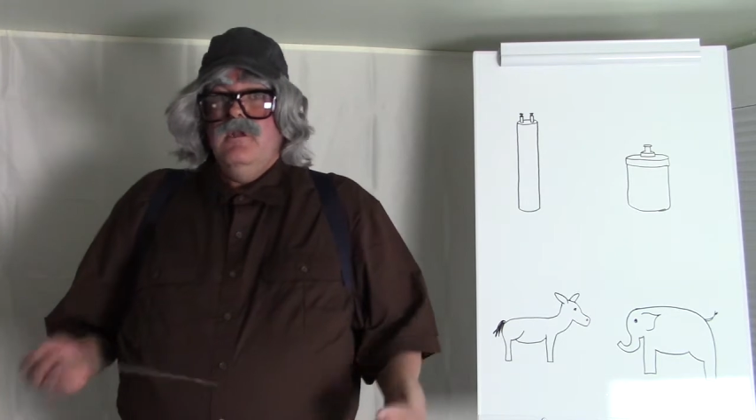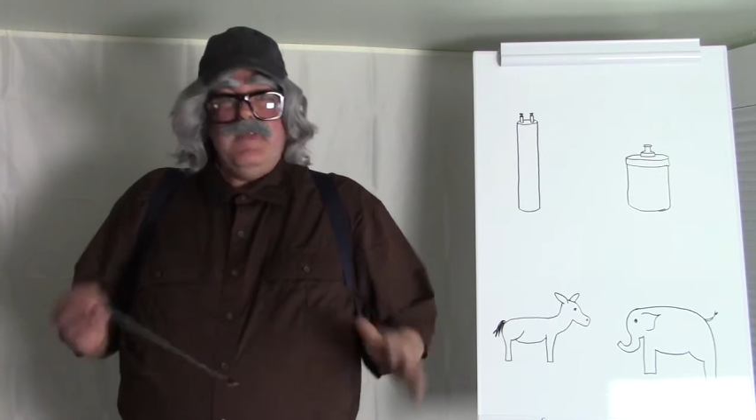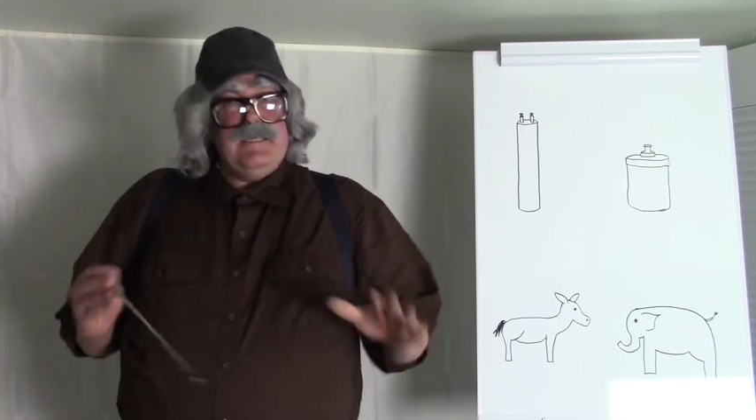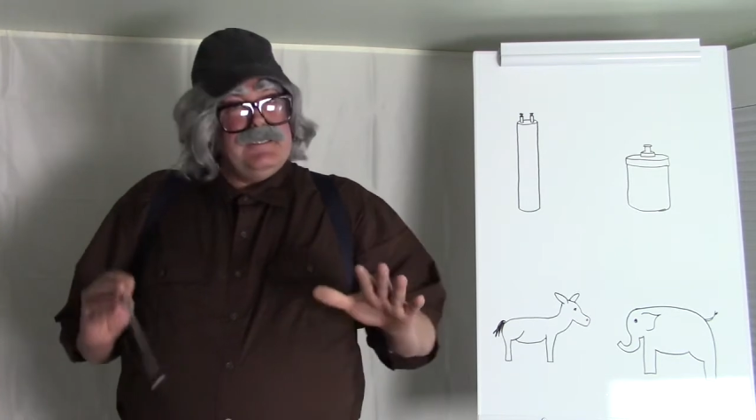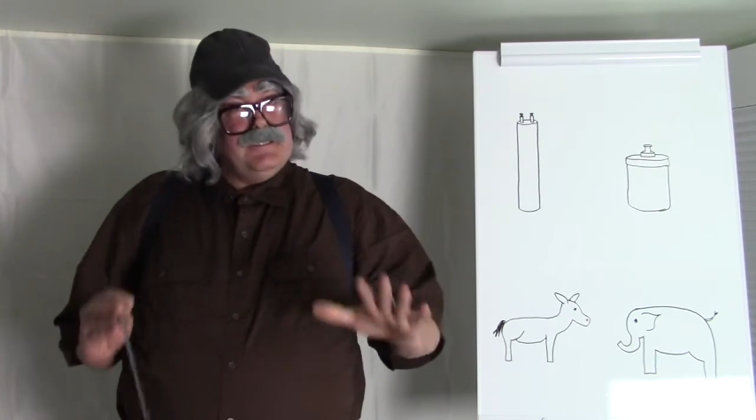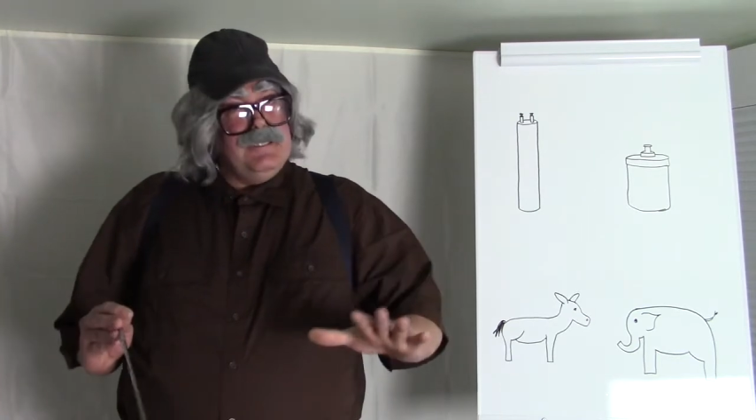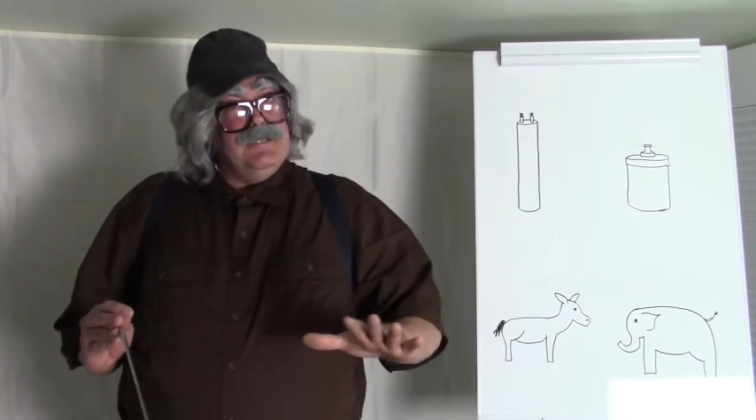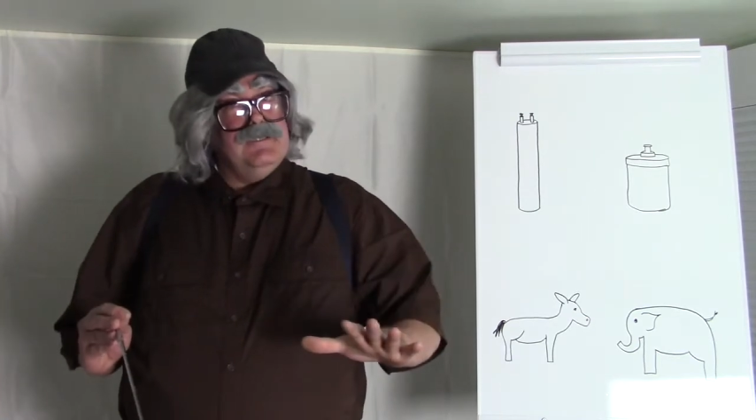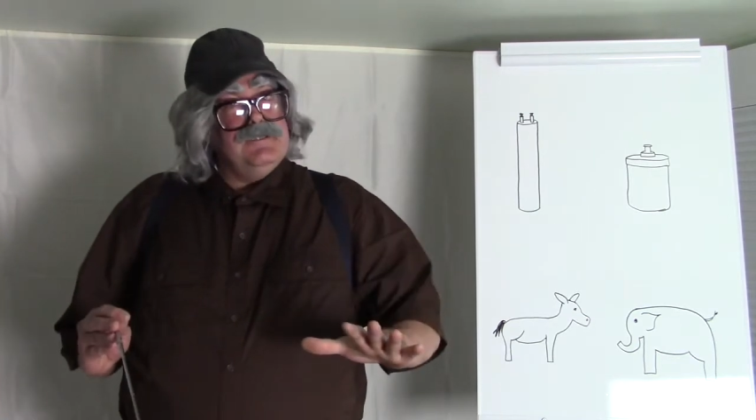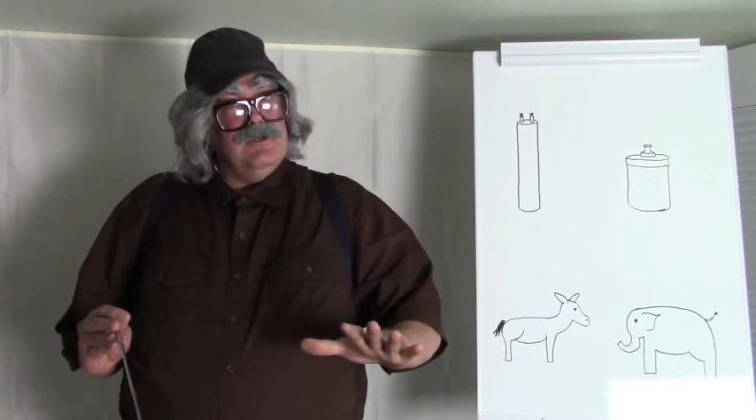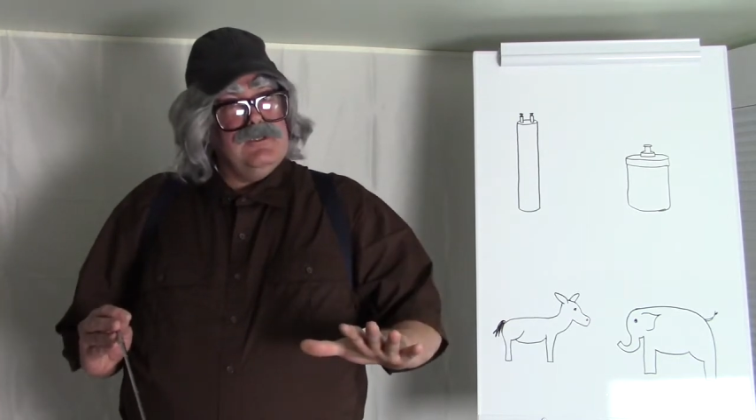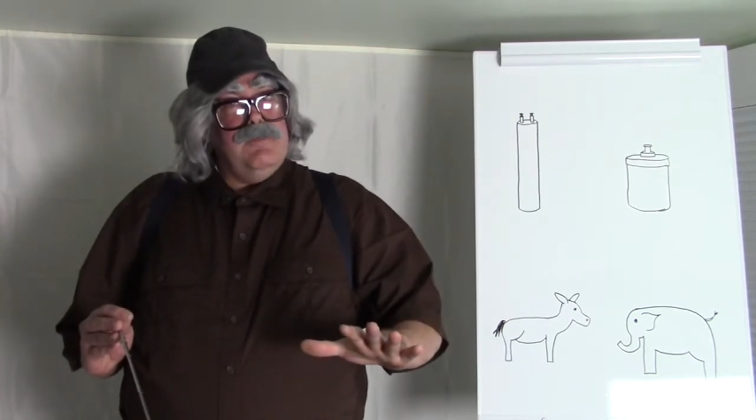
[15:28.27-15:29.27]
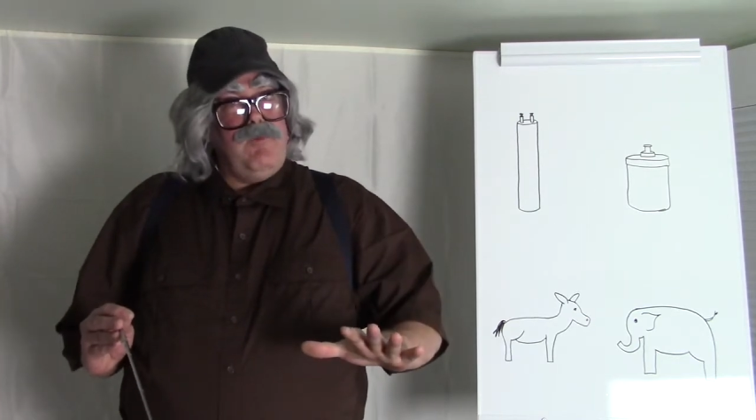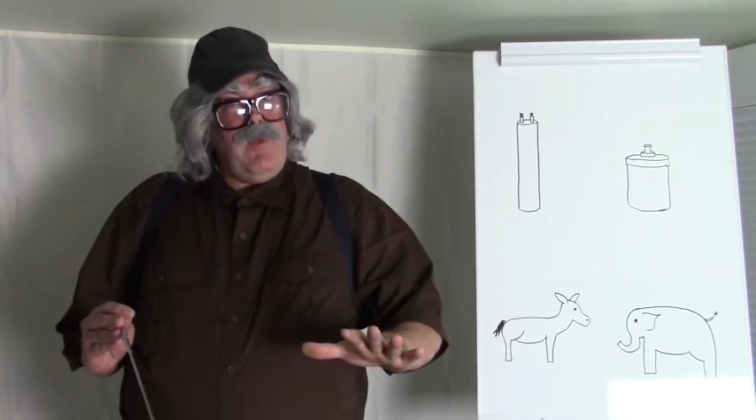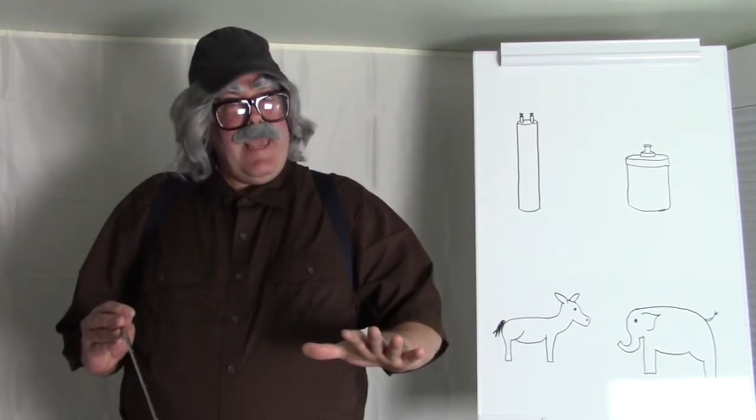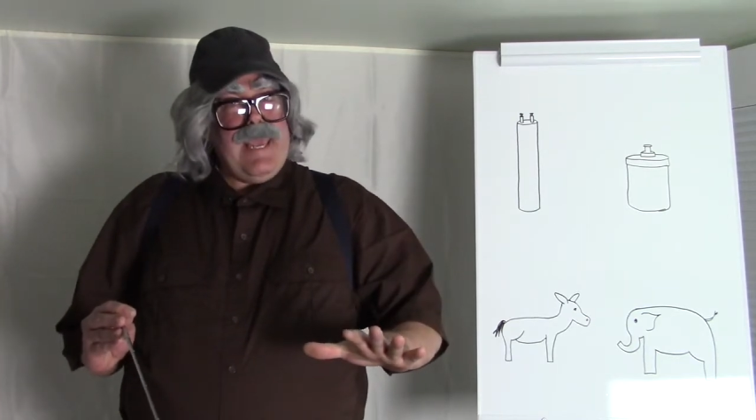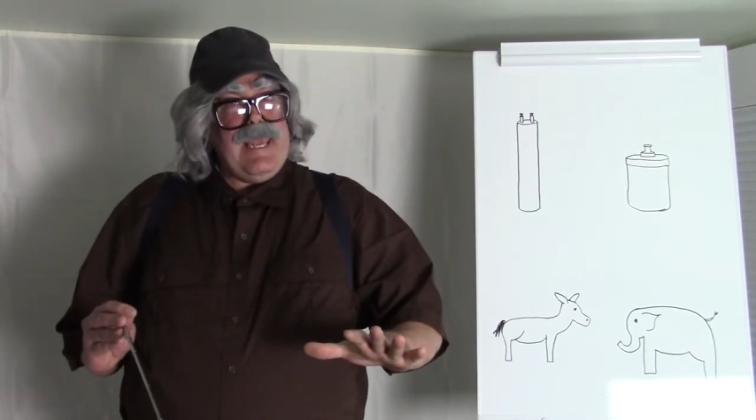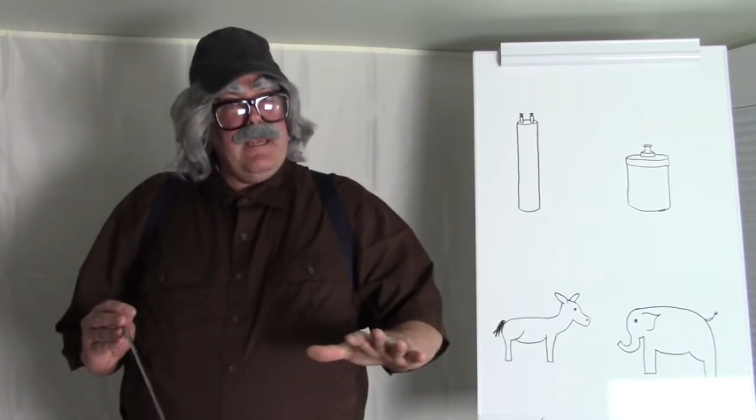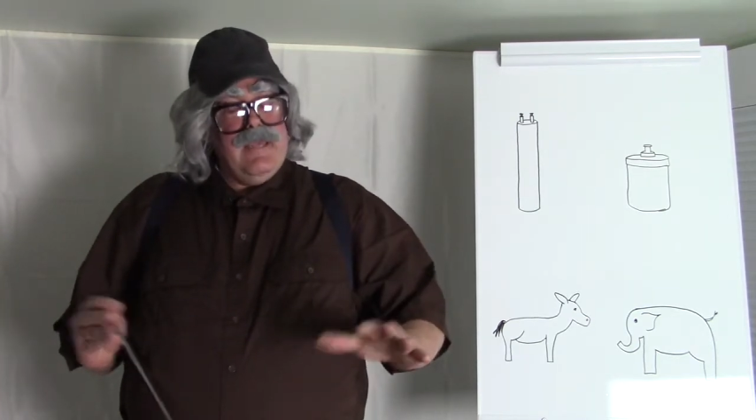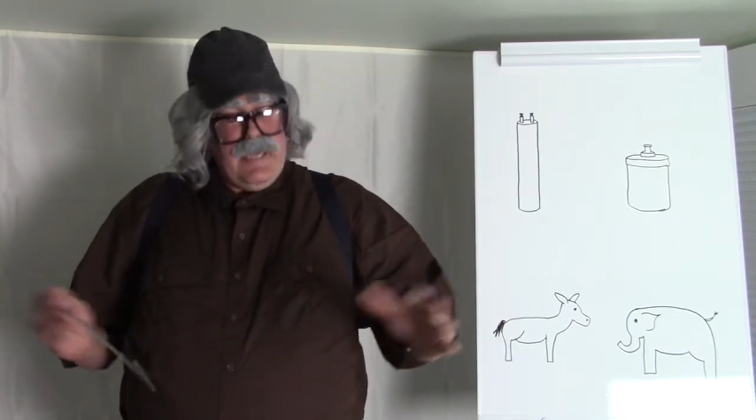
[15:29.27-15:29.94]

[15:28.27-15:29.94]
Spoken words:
They still took them away,